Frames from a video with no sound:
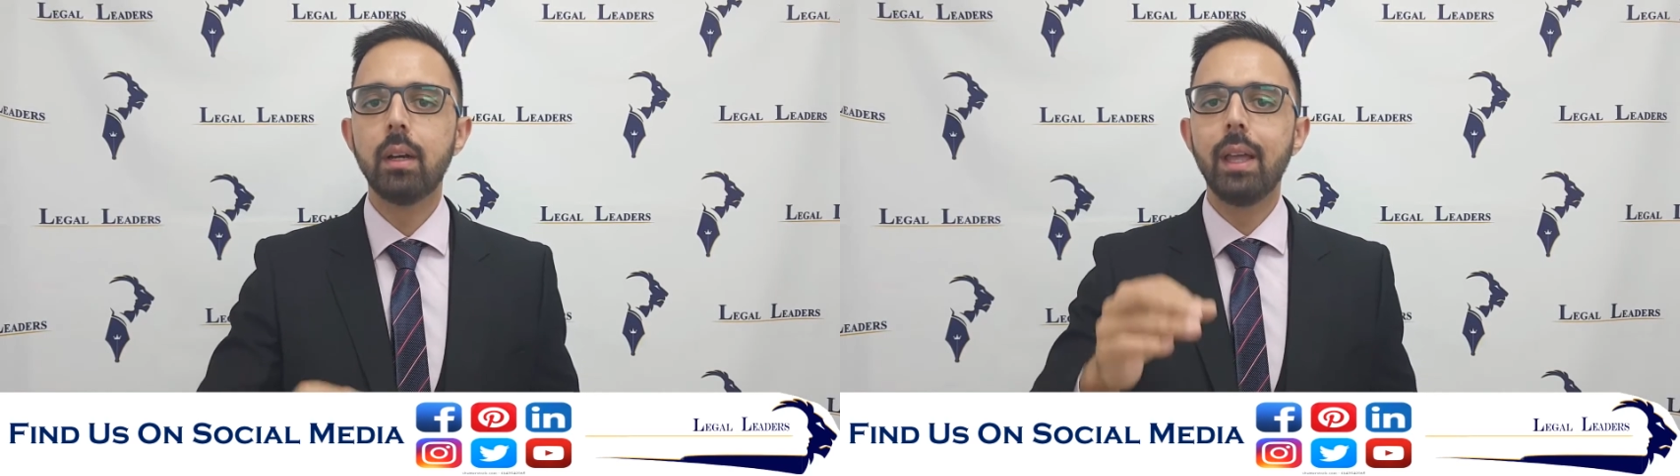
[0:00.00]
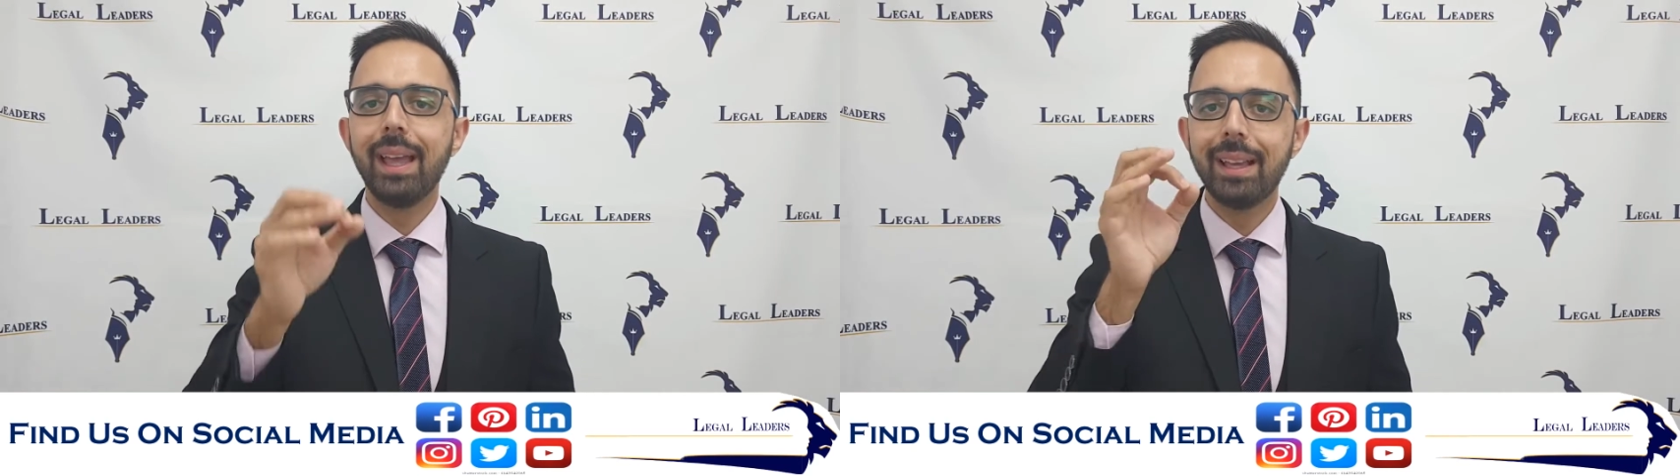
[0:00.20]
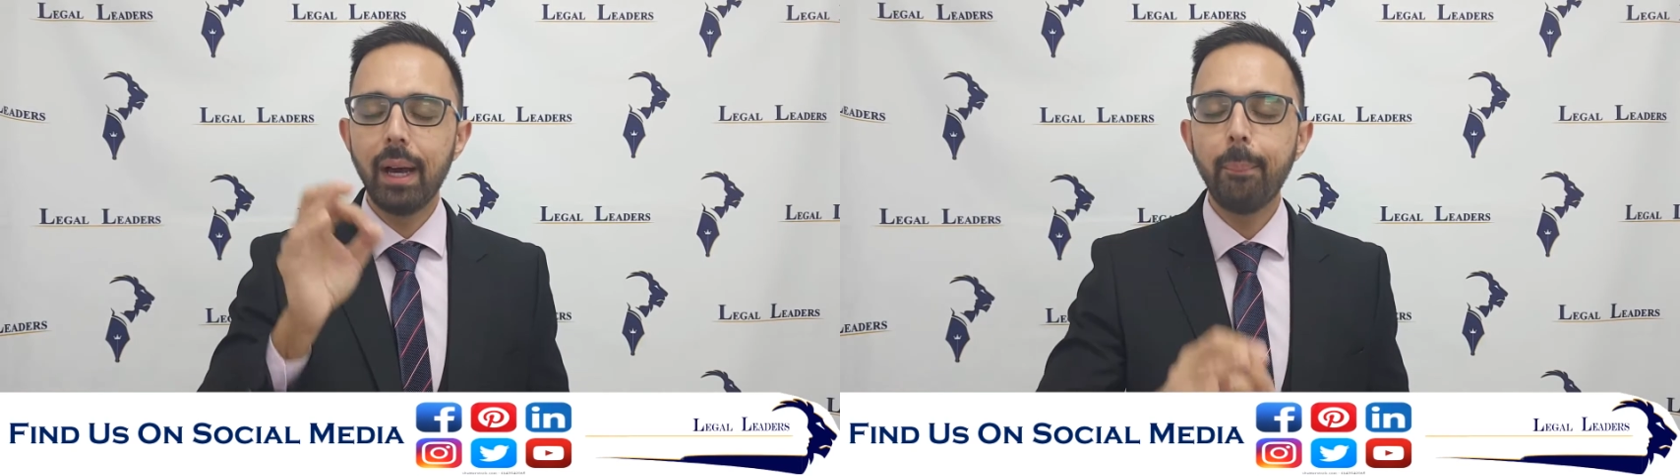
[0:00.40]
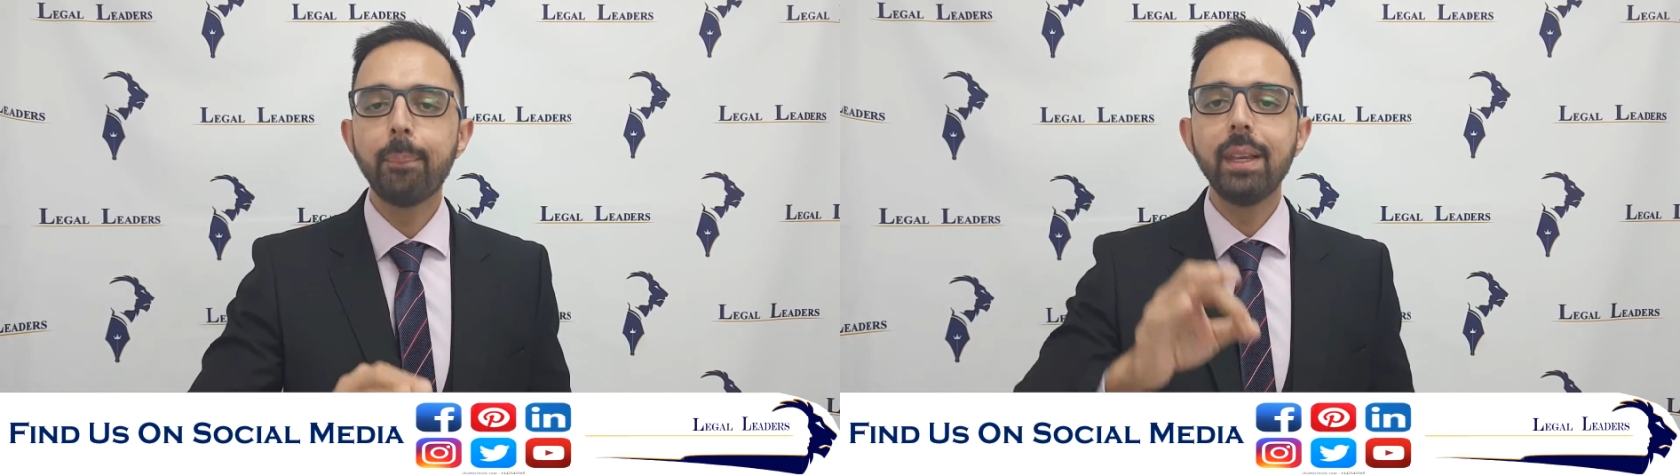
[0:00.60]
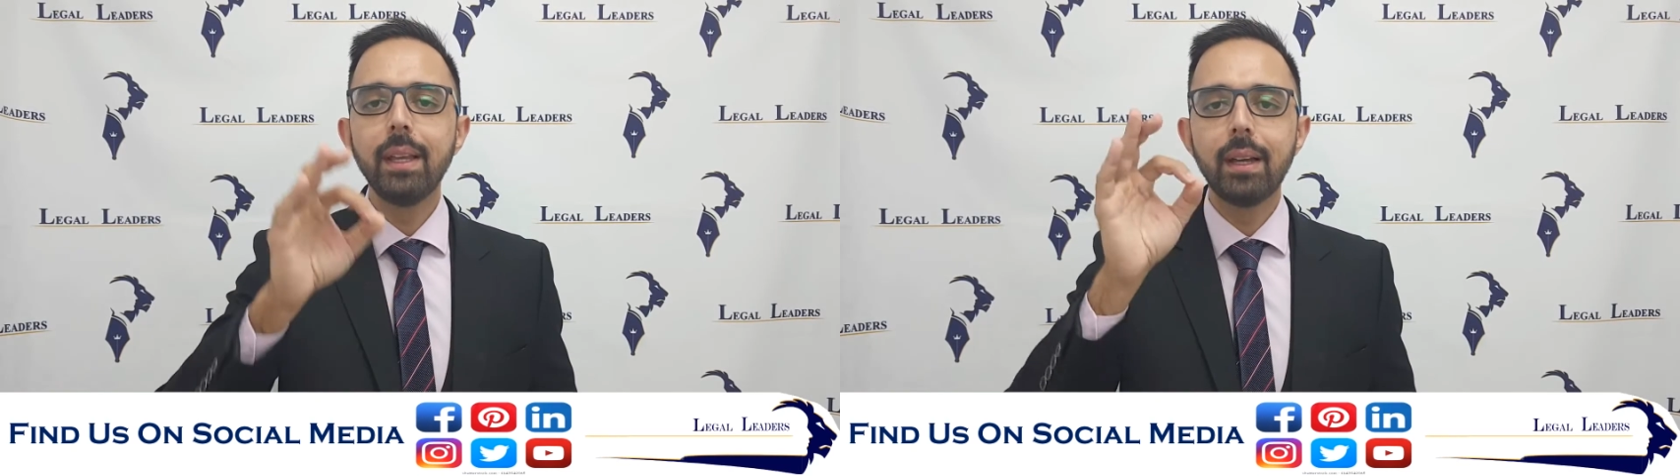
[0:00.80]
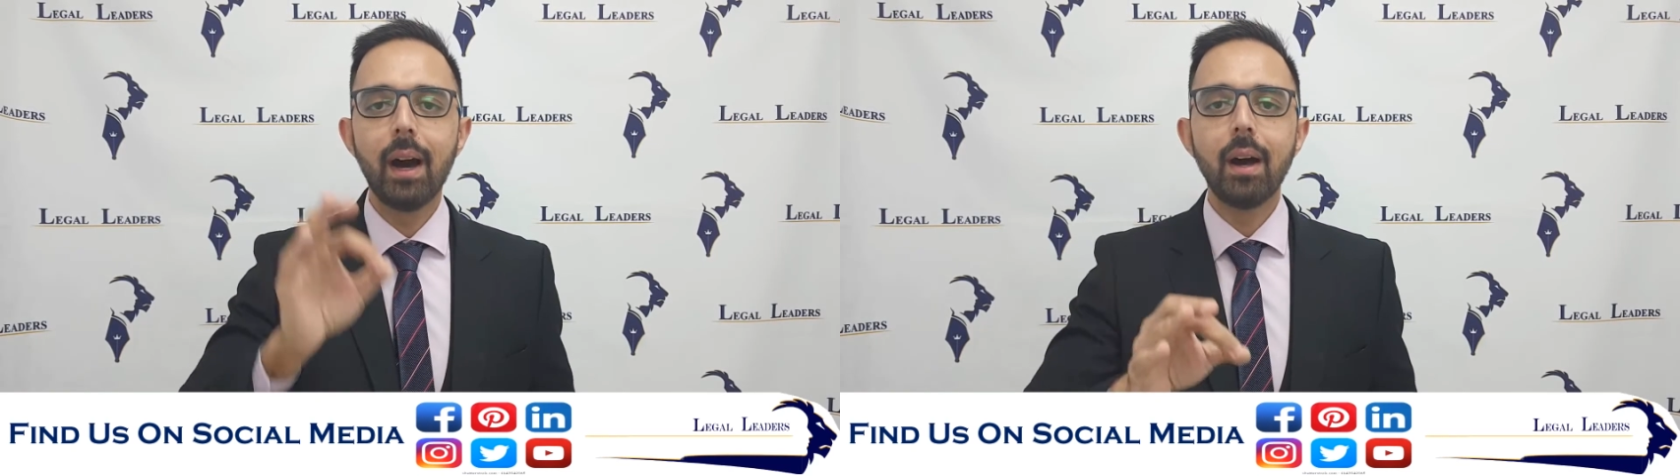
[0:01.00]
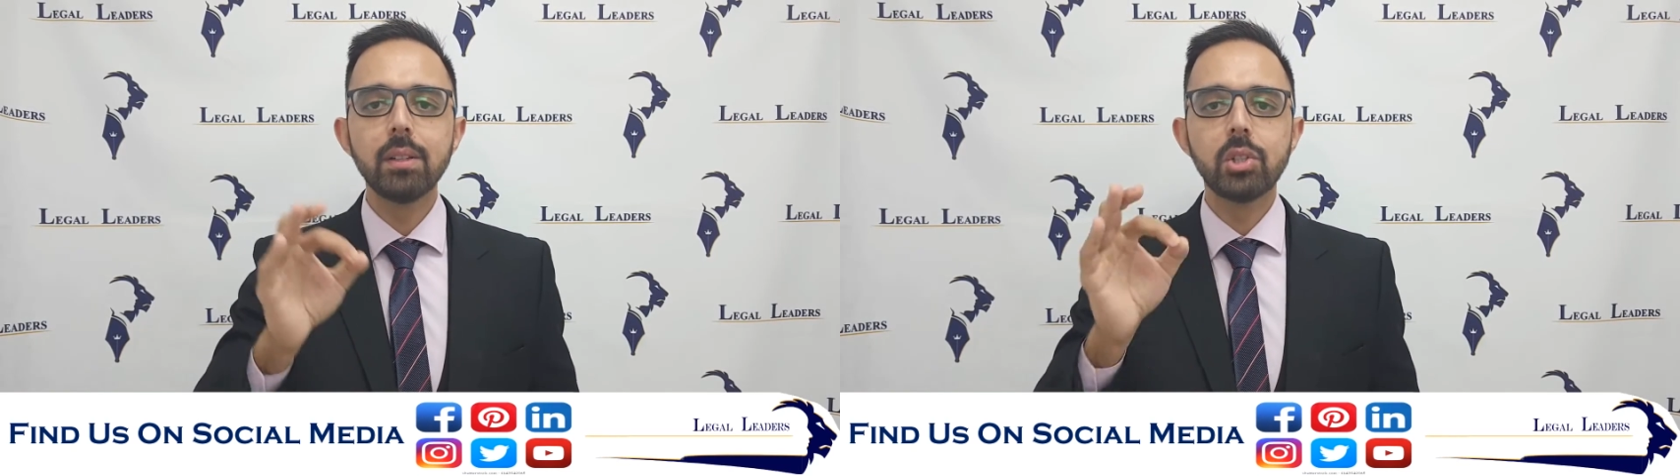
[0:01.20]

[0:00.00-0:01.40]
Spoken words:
a company can't